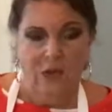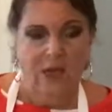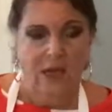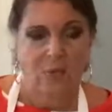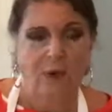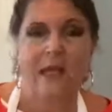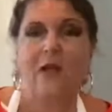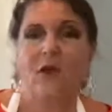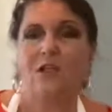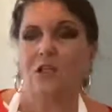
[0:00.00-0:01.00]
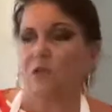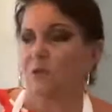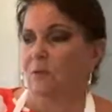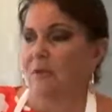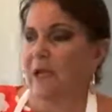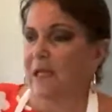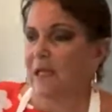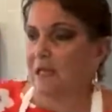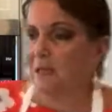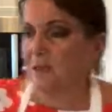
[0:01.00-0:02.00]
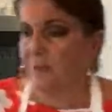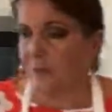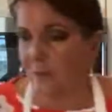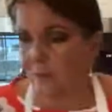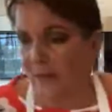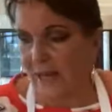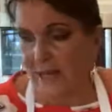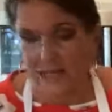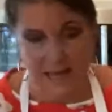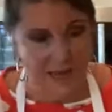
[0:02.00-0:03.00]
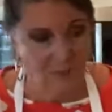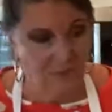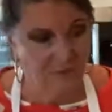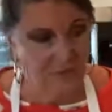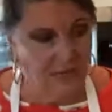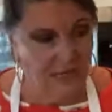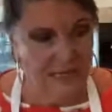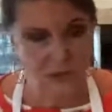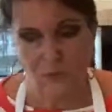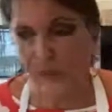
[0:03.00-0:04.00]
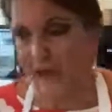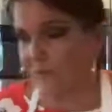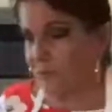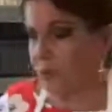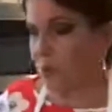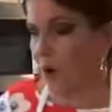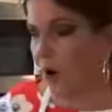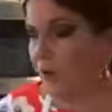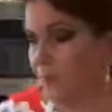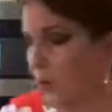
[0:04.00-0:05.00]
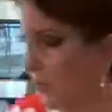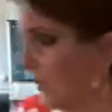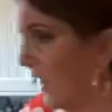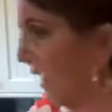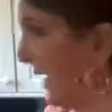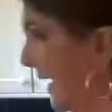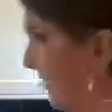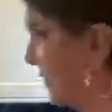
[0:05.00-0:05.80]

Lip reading: Okay, we're going to do them nice and simple and plain. However, I do have one more thing I